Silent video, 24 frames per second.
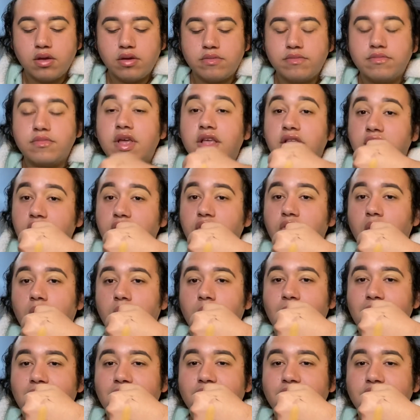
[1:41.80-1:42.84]
that's cute or
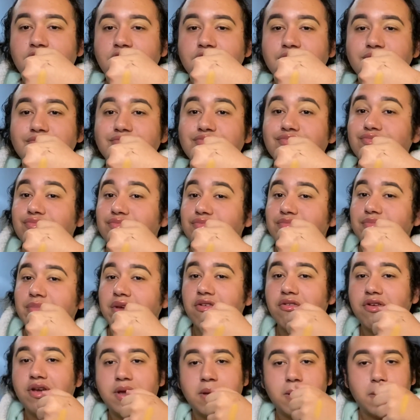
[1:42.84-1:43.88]
whatever,
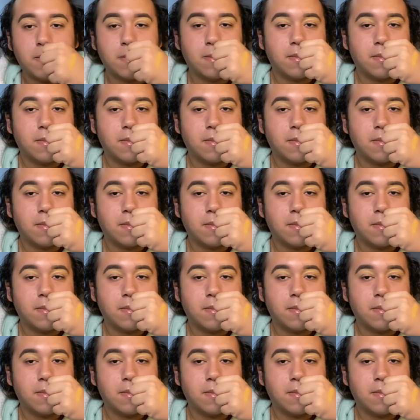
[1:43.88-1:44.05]
period.